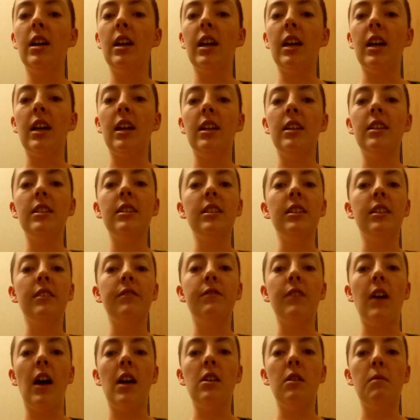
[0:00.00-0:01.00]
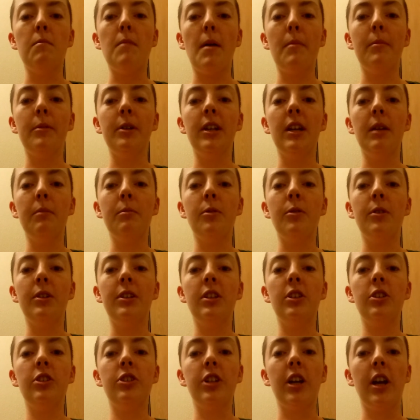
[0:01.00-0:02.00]
And in the final memory I'm
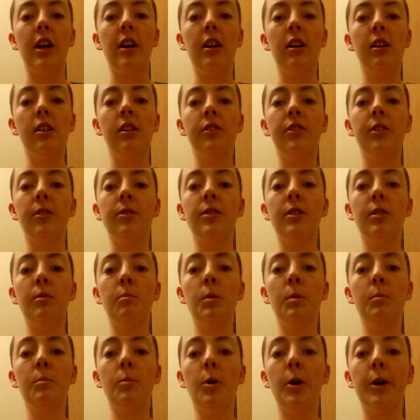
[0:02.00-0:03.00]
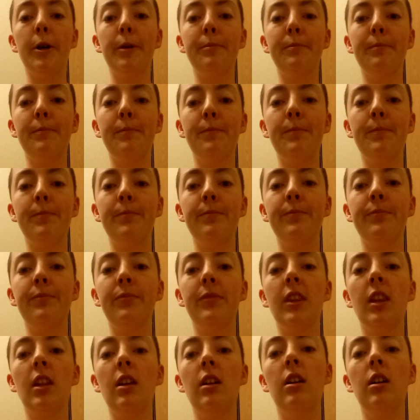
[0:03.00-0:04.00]
going to share, although there were more,
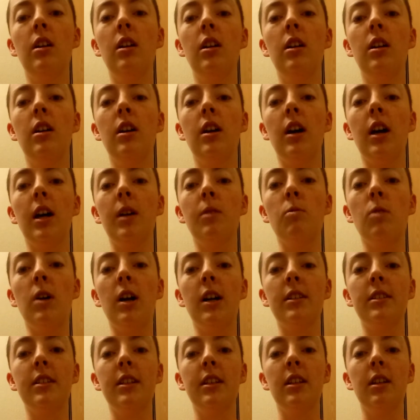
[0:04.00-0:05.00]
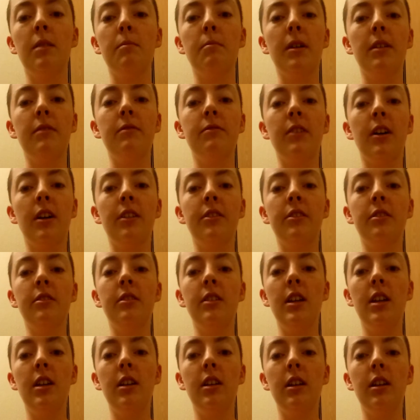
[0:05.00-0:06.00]
I walked in on my father
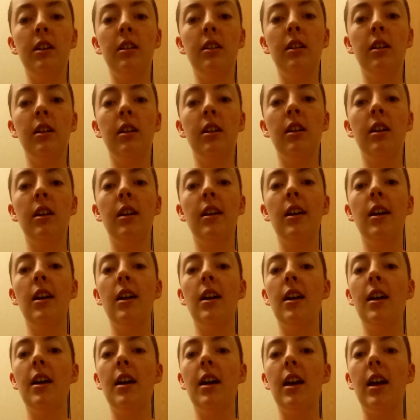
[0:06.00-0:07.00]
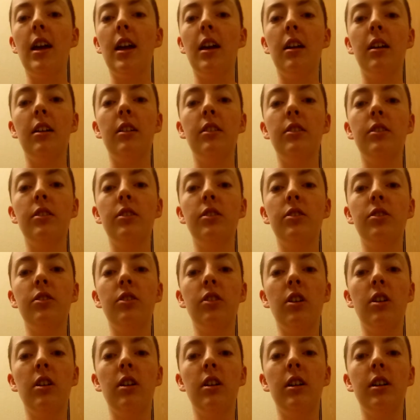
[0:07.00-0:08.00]
naked and
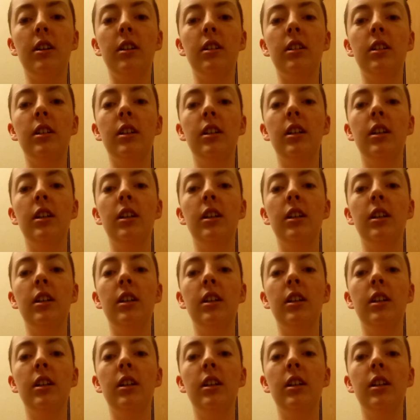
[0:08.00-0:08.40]
saw